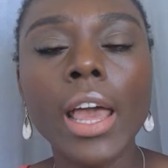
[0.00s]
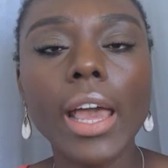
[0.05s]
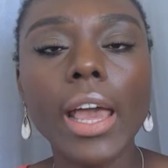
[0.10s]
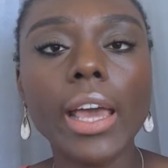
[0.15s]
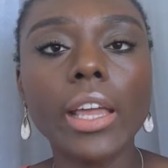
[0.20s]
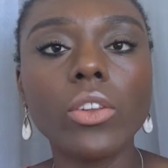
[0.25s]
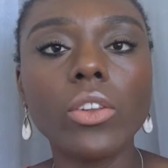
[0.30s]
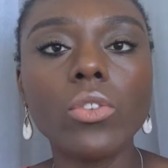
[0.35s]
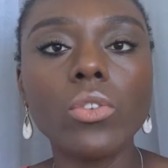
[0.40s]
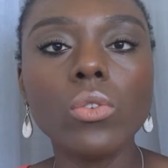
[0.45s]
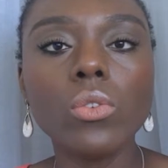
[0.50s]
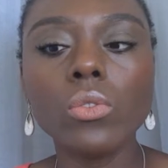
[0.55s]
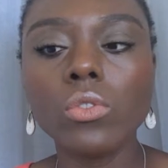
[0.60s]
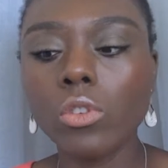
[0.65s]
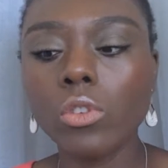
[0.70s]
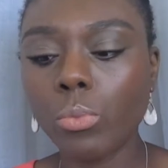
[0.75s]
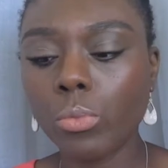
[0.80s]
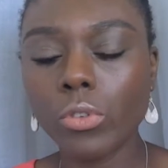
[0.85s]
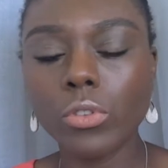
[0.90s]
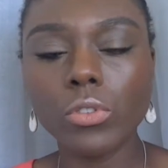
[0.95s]
and you're
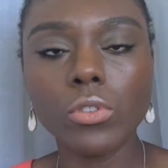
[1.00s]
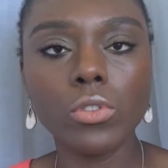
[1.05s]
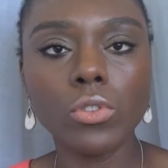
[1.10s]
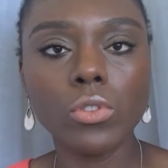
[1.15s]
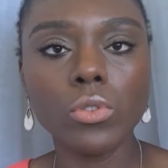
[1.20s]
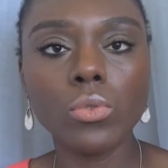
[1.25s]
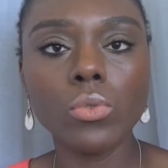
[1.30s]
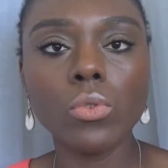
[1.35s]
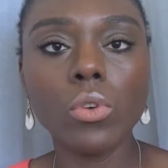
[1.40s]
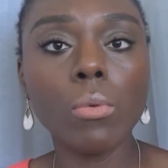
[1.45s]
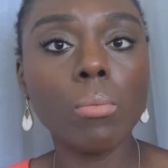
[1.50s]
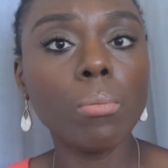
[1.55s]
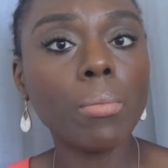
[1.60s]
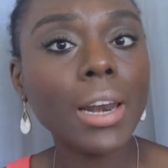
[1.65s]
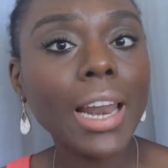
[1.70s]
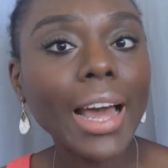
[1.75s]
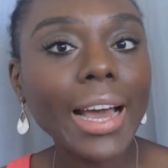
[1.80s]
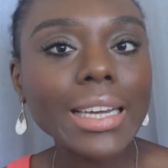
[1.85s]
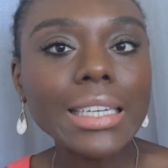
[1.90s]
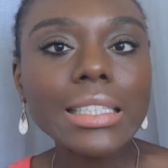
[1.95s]
supposed to
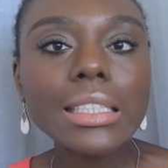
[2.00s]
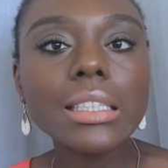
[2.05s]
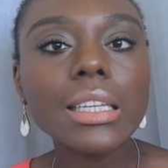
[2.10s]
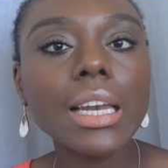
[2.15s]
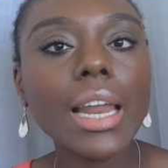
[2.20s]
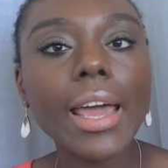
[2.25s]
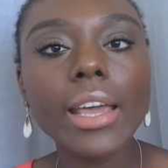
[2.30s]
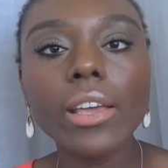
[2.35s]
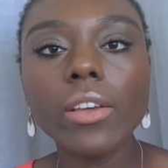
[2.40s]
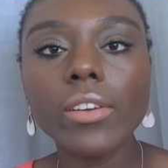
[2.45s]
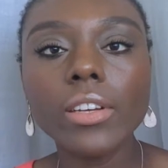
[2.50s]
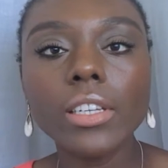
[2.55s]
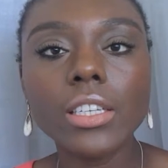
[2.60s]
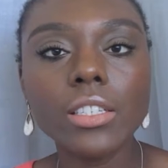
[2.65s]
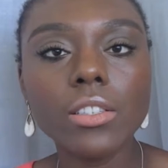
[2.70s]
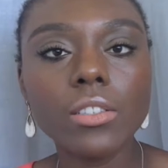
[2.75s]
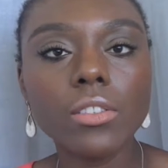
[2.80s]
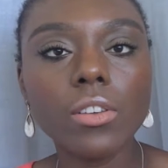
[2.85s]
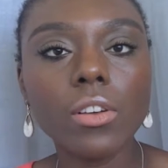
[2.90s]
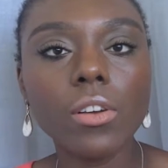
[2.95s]
apply it like a
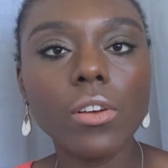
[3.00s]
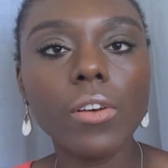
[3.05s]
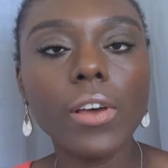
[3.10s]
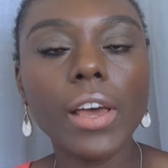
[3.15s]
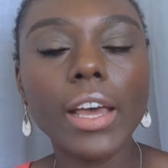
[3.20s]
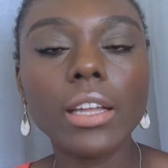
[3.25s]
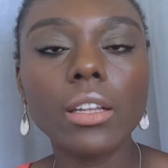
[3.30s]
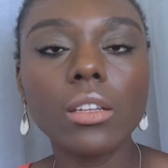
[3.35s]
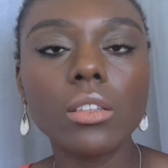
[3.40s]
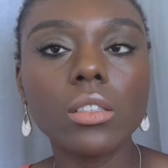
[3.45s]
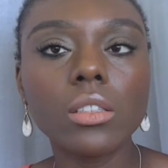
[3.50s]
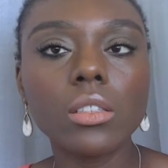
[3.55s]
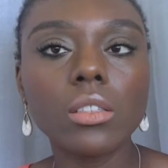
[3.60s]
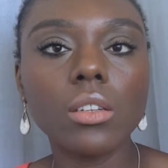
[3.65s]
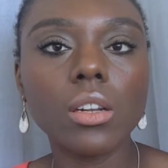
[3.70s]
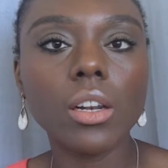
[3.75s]
cleanser and